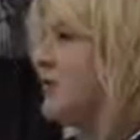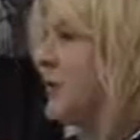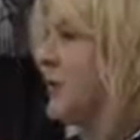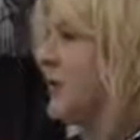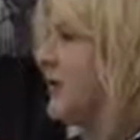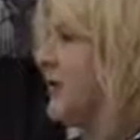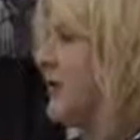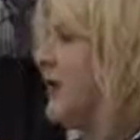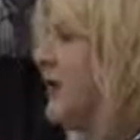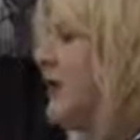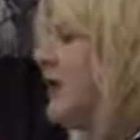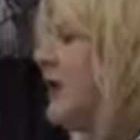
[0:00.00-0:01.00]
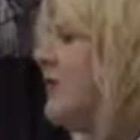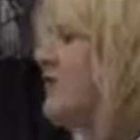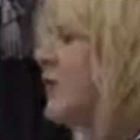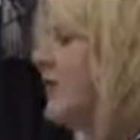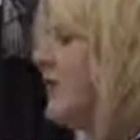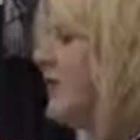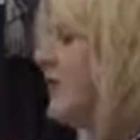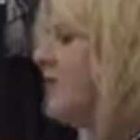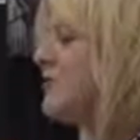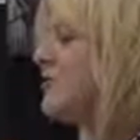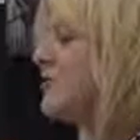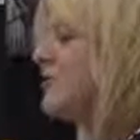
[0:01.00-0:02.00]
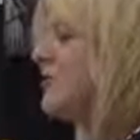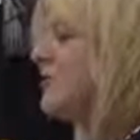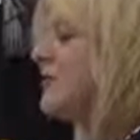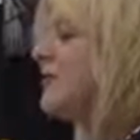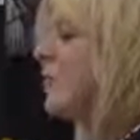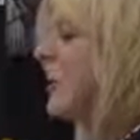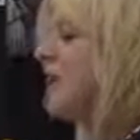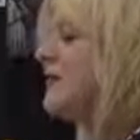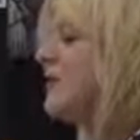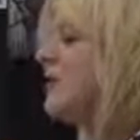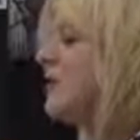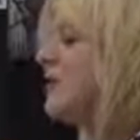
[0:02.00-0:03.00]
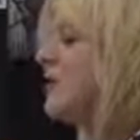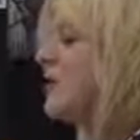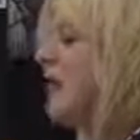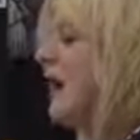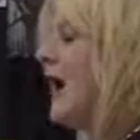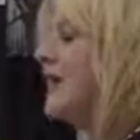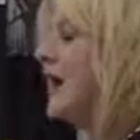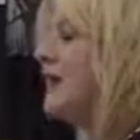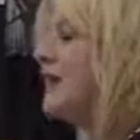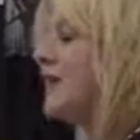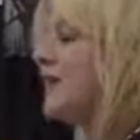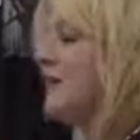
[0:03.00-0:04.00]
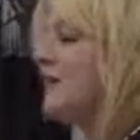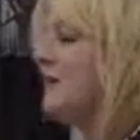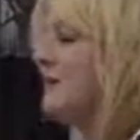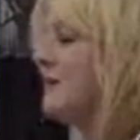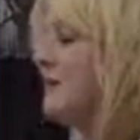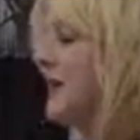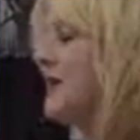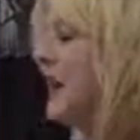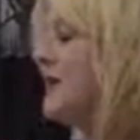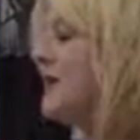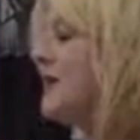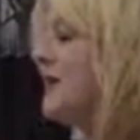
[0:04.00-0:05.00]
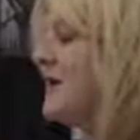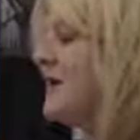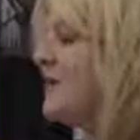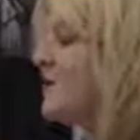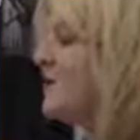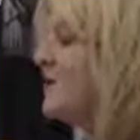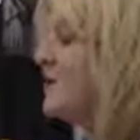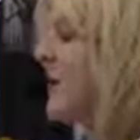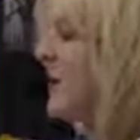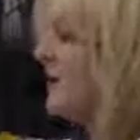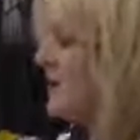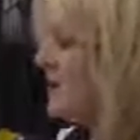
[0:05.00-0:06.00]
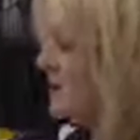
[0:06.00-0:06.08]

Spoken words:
though, the only thing I do different than winding normal, I kind of feed it. I kind of feed it so that